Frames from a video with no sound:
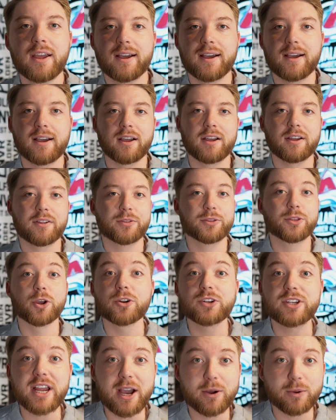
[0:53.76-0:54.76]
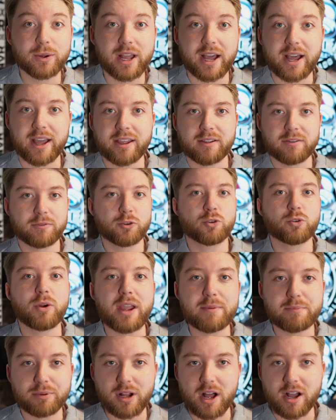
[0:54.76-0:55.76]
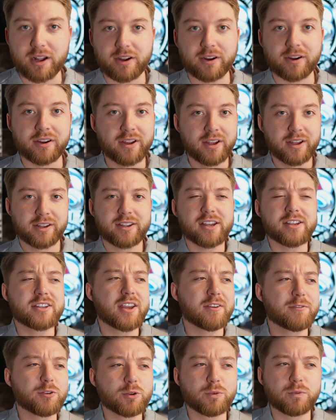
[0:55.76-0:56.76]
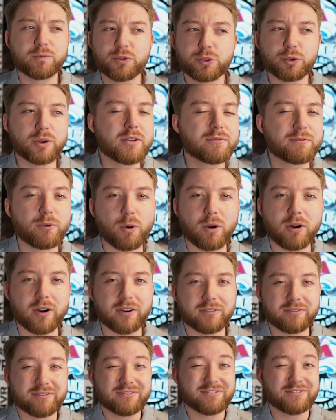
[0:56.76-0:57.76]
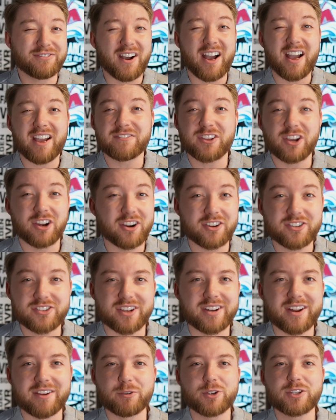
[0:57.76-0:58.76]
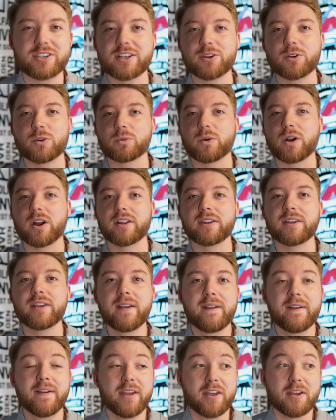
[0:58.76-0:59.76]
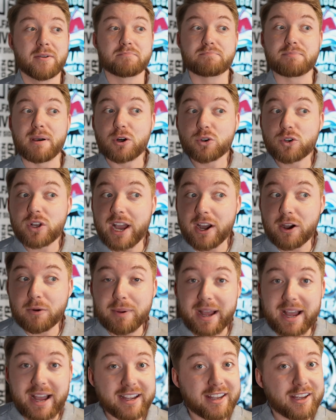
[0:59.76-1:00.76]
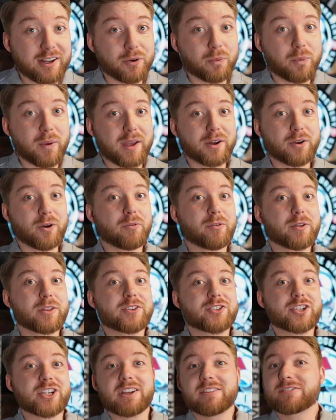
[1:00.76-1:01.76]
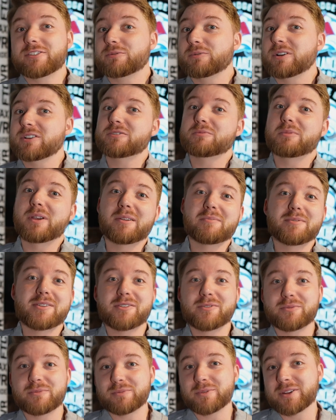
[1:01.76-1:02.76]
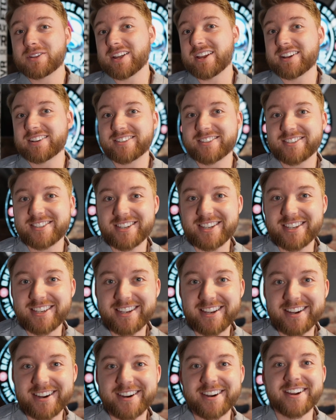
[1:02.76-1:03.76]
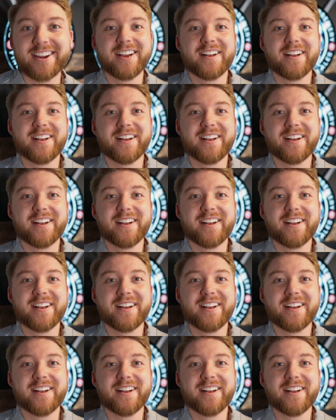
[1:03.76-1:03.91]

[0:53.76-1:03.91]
Third down guy, great blocker, can give you 3, 4, 5 yards on every single run. Bell cow back in a win over the Chiefs, which maybe we like to see here.